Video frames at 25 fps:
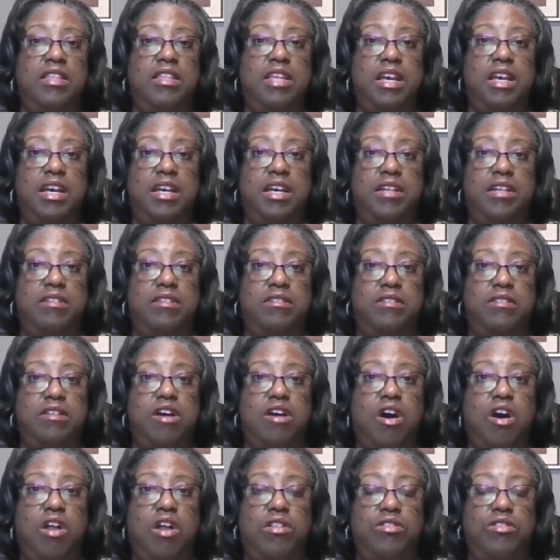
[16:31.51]
that
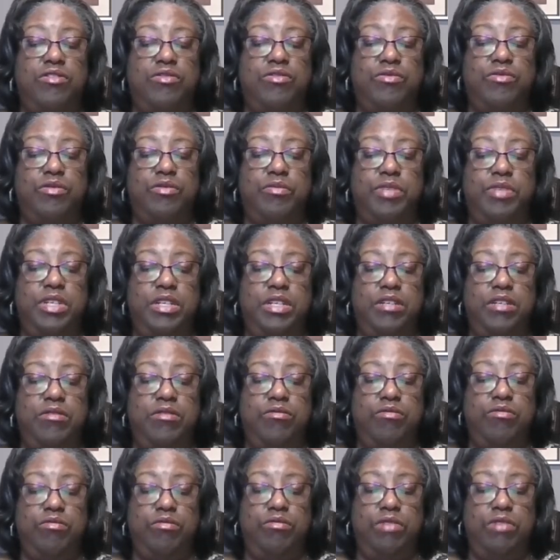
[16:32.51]
callers will be
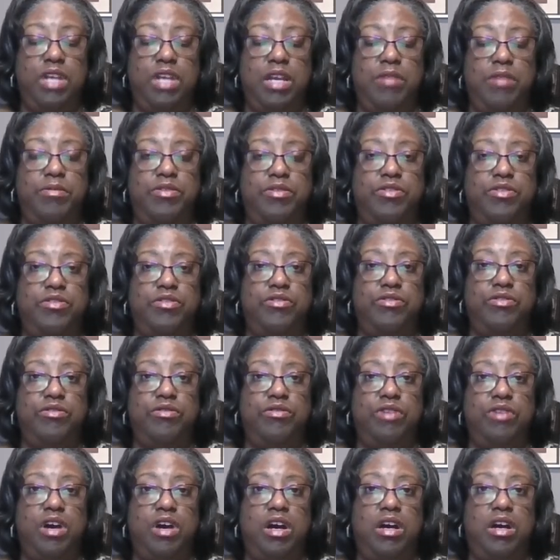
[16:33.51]
able
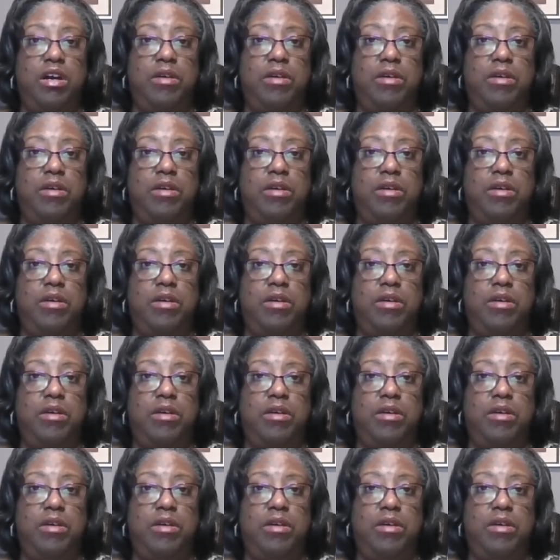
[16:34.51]
to